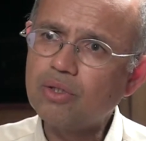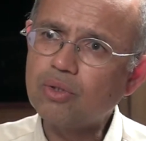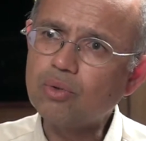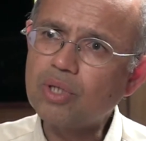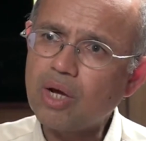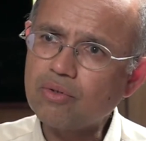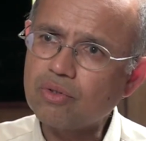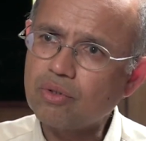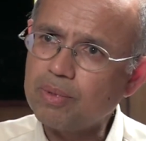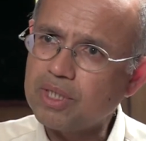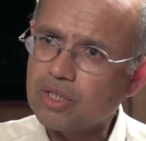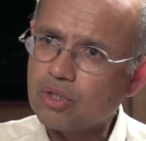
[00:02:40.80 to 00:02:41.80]
to 2000
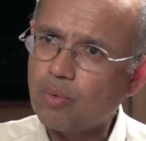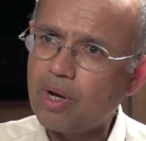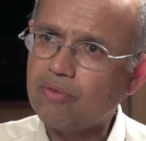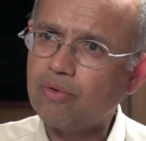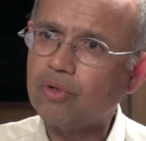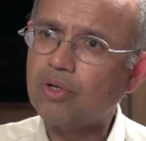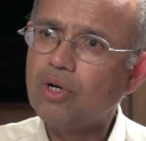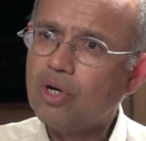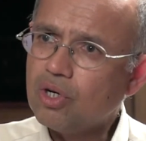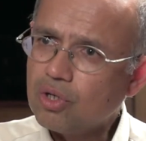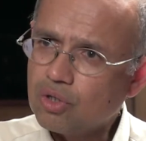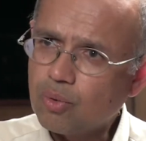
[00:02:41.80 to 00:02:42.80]
rupees a square foot
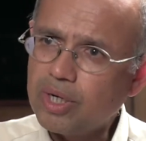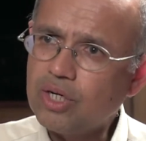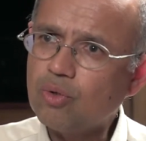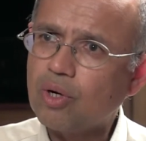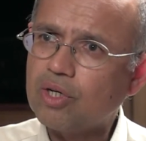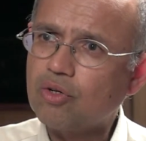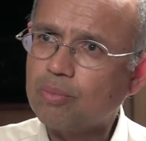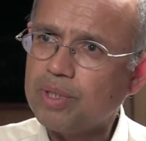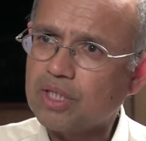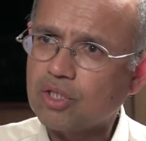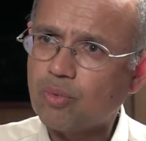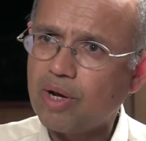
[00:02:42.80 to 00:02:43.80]
2200 rupees
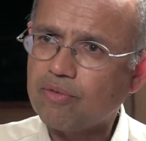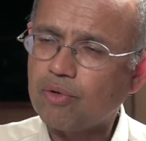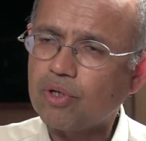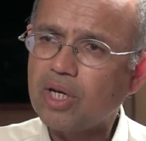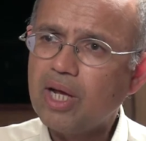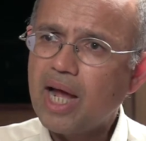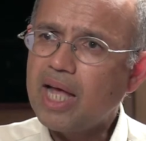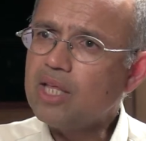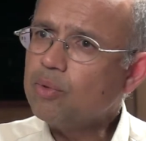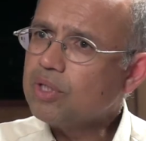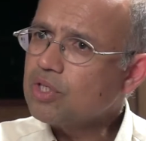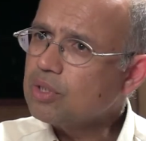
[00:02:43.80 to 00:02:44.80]
a square foot and then
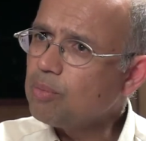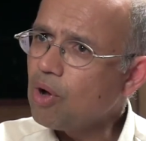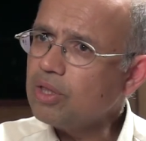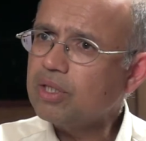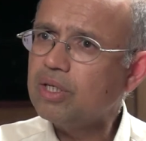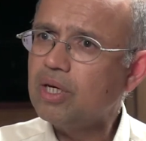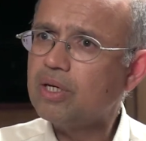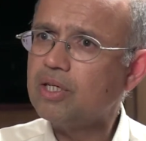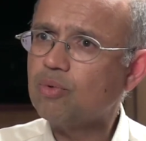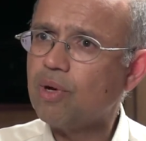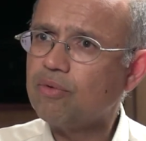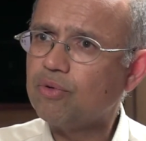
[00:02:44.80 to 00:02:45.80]
with a small 300
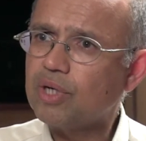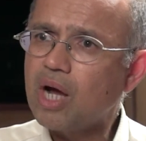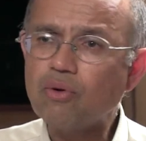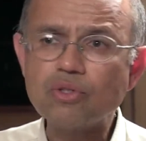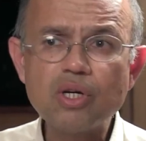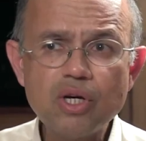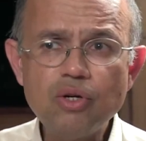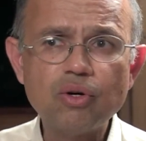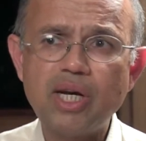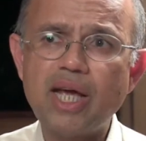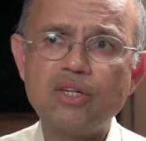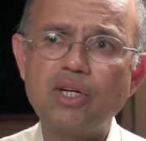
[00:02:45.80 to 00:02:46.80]
square foot house you
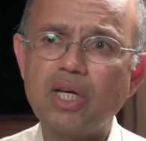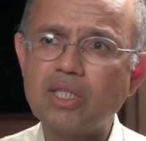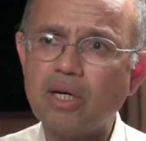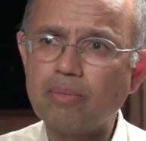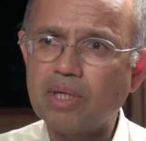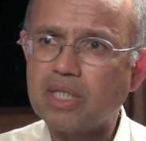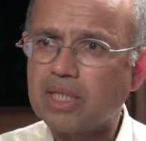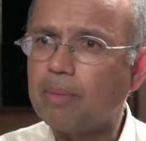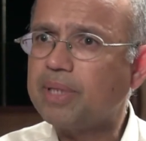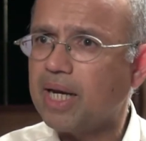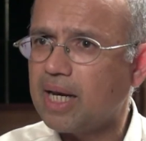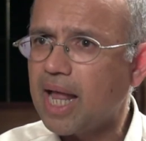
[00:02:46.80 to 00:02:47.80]
can actually get something sub
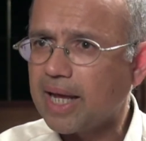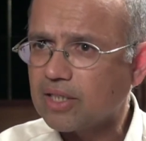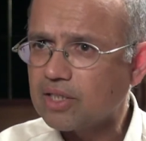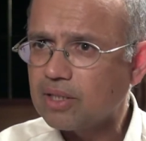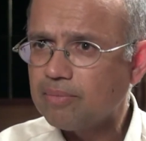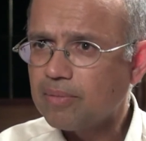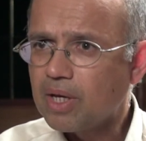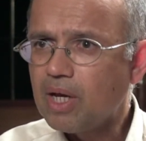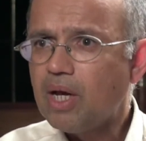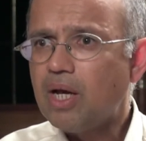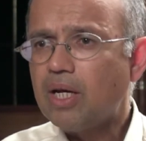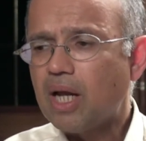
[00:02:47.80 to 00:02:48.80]
10 lakhs.
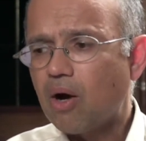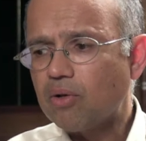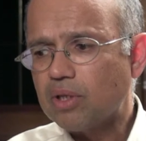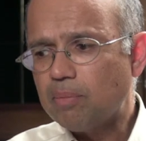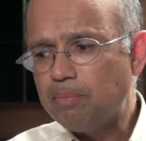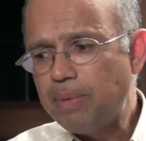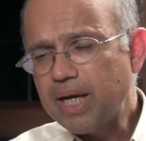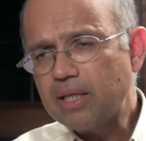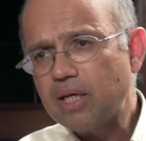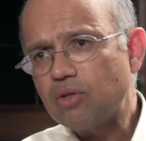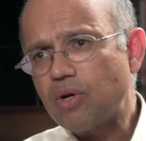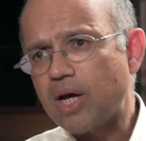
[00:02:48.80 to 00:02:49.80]
Now the big
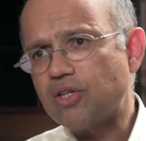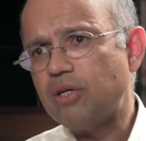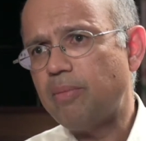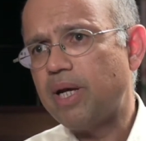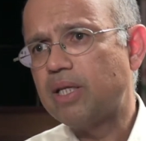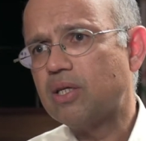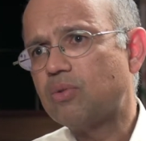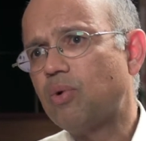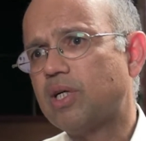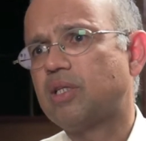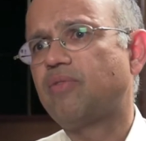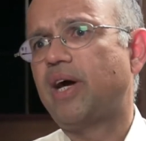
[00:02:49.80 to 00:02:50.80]
thing to actually make this
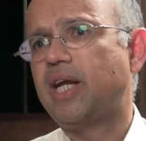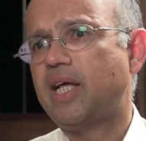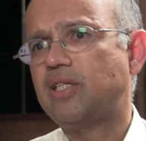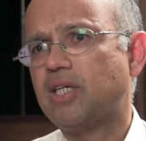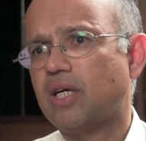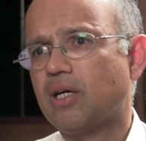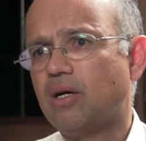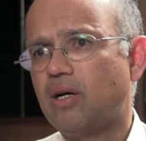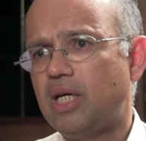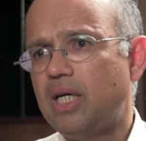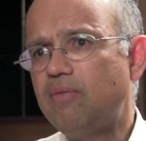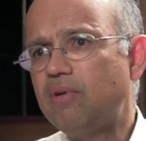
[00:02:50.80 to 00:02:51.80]
work is financing.
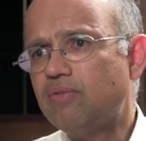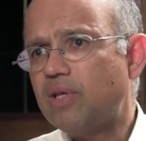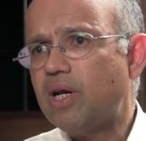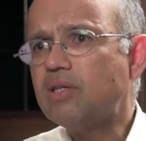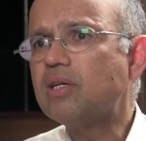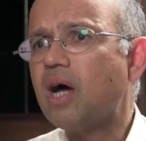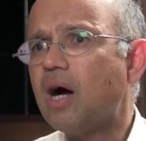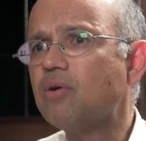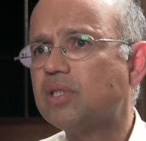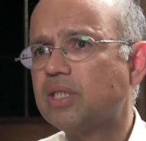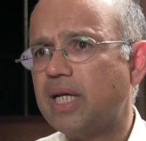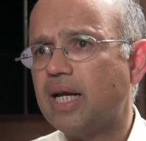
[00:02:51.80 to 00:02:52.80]
Even if there is a house
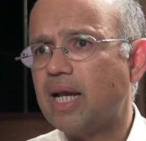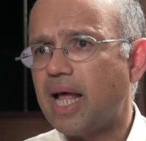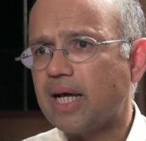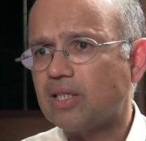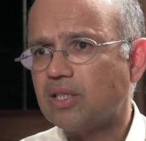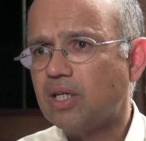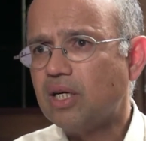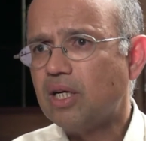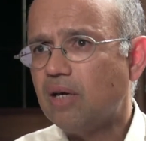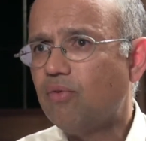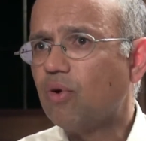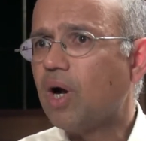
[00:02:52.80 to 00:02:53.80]
at 10 lakhs,
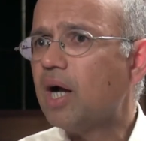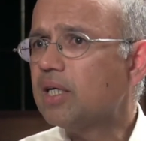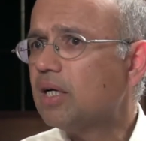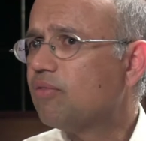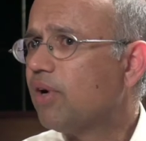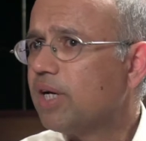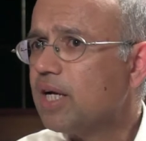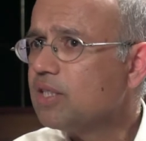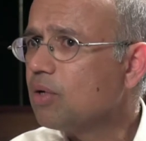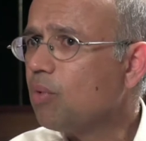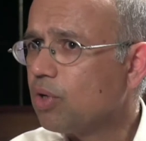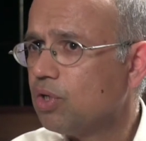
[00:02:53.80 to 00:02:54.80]
if you can't get
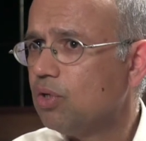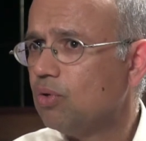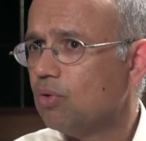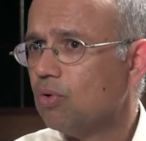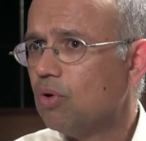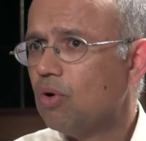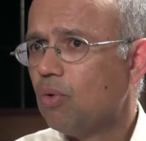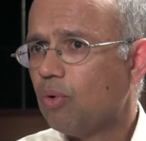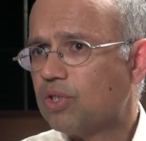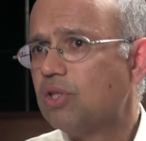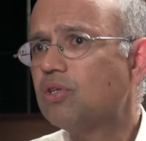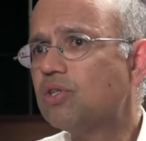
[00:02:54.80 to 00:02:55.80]
financing what do you do?
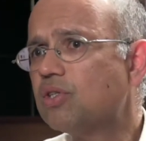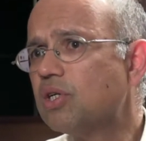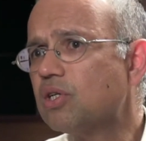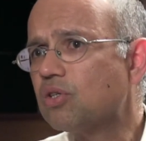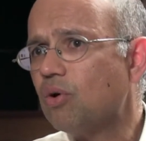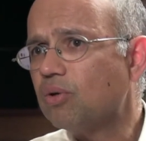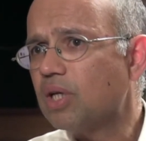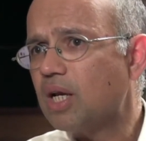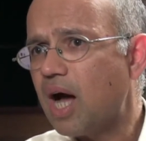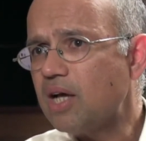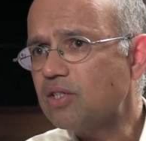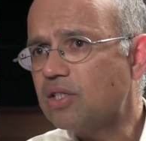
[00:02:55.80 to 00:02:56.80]
What's interesting is over the
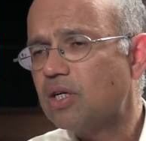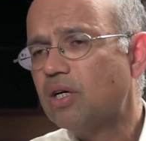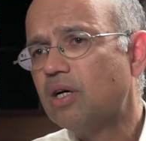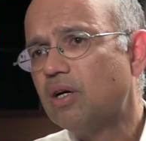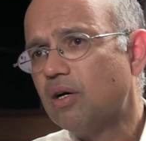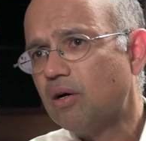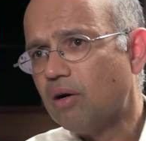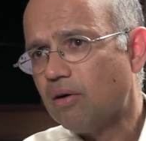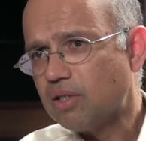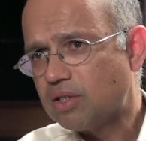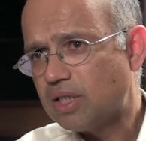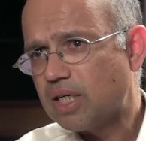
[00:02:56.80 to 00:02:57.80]
last
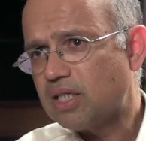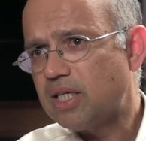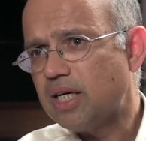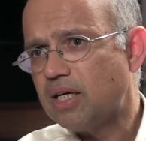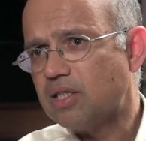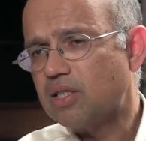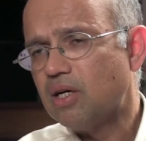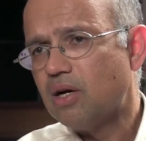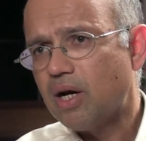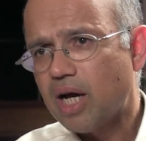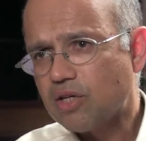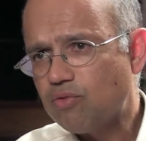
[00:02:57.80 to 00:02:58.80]
6 years
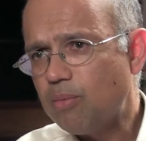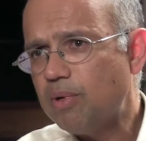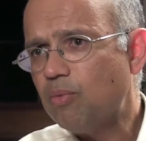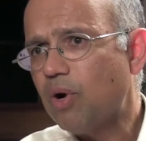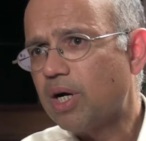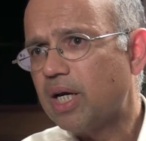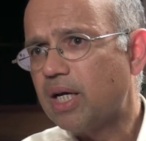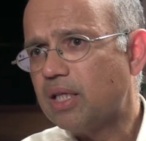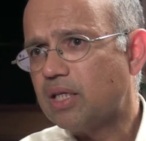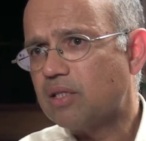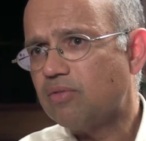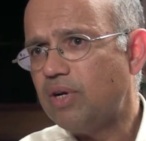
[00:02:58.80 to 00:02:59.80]
as we've been working in
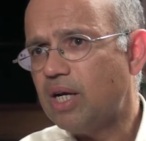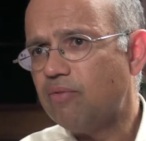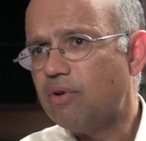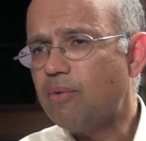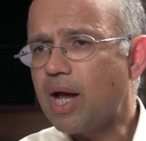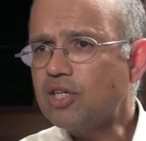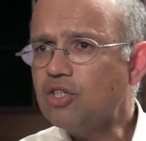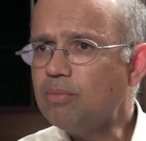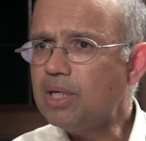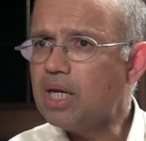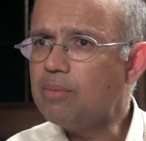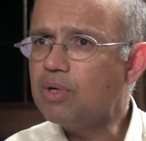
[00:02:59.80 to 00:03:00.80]
this field, we've actually
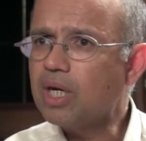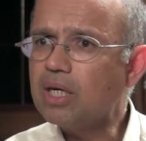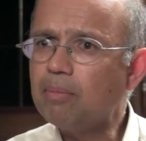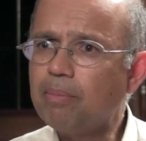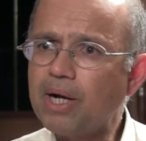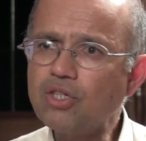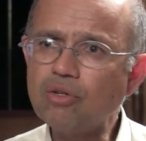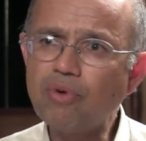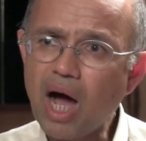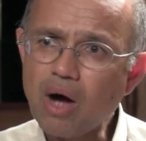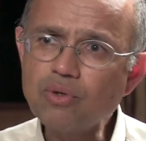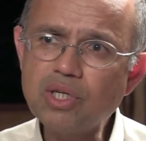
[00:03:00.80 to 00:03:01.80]
been able to get a bunch of
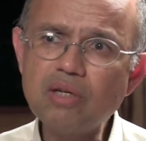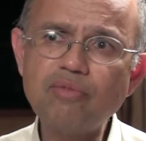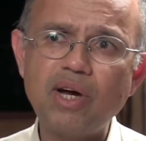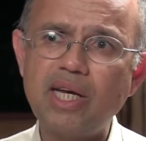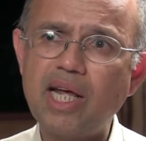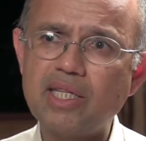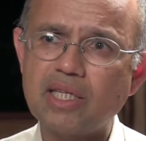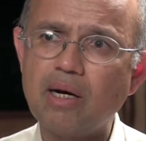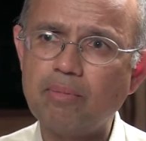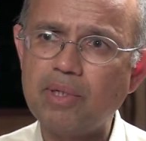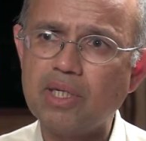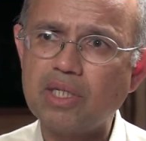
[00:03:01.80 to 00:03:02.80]
housing finance
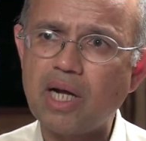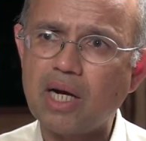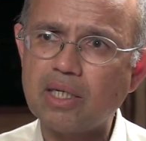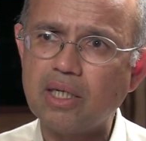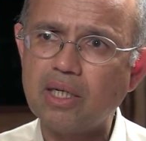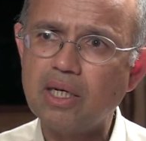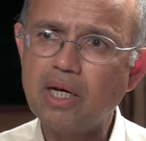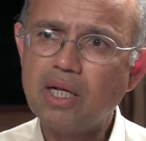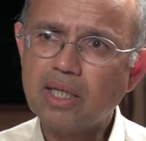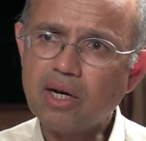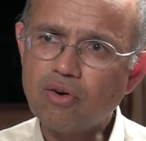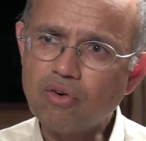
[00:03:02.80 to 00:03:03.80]
companies started
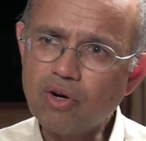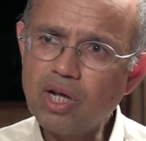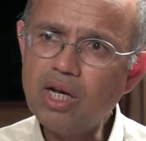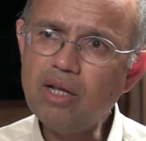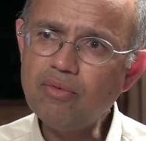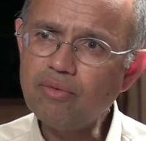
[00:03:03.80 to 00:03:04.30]
that really